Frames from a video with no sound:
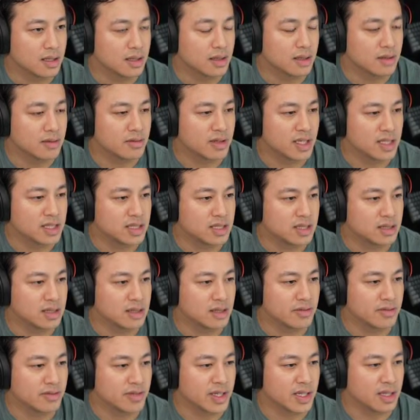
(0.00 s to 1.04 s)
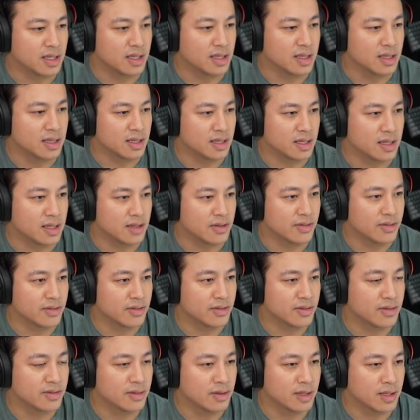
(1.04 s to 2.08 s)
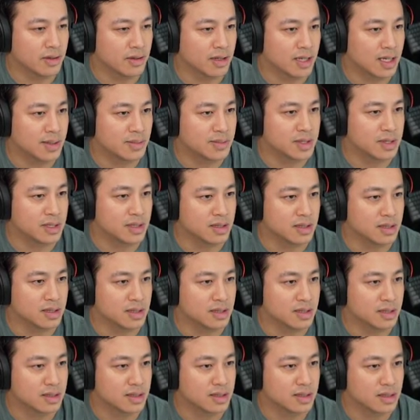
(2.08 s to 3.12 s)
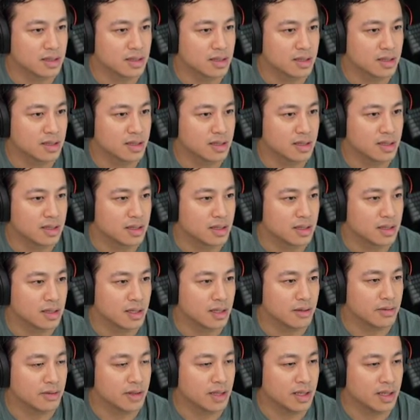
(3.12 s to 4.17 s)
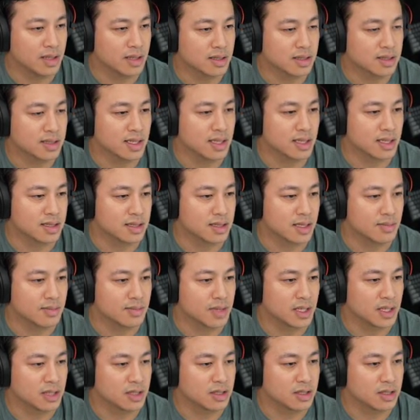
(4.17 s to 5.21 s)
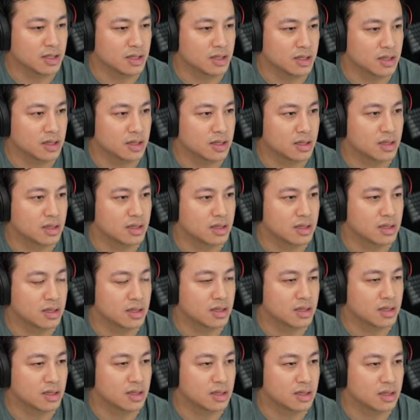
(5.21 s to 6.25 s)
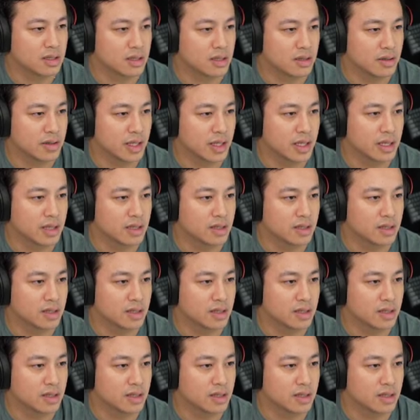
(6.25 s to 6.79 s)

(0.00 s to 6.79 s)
Register event, init leaf, load options, load data, settings, update, sure. Okay.